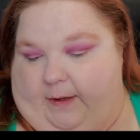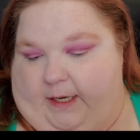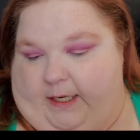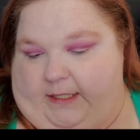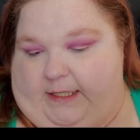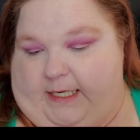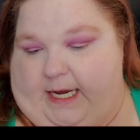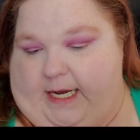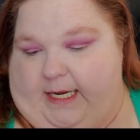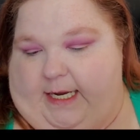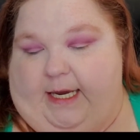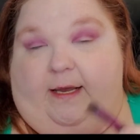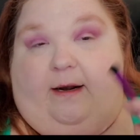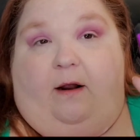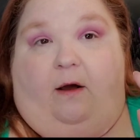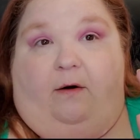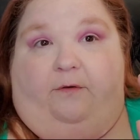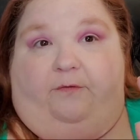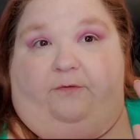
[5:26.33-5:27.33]
going to take it
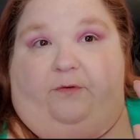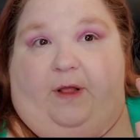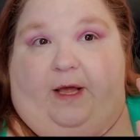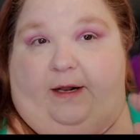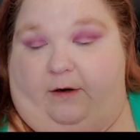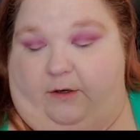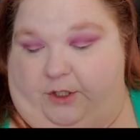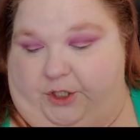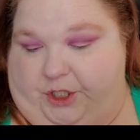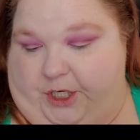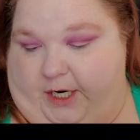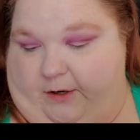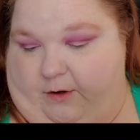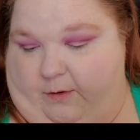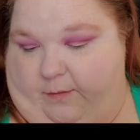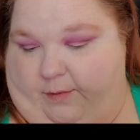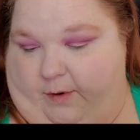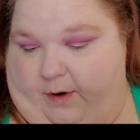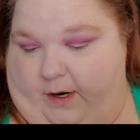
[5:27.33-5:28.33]
on a flatter
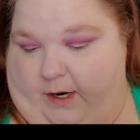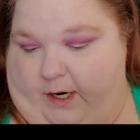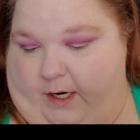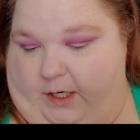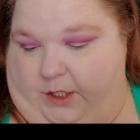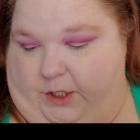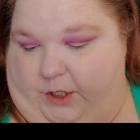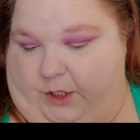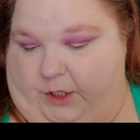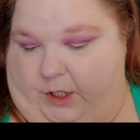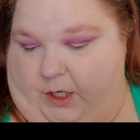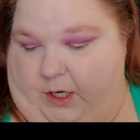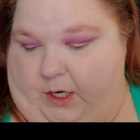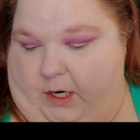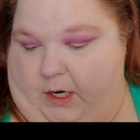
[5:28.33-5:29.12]
shader brush,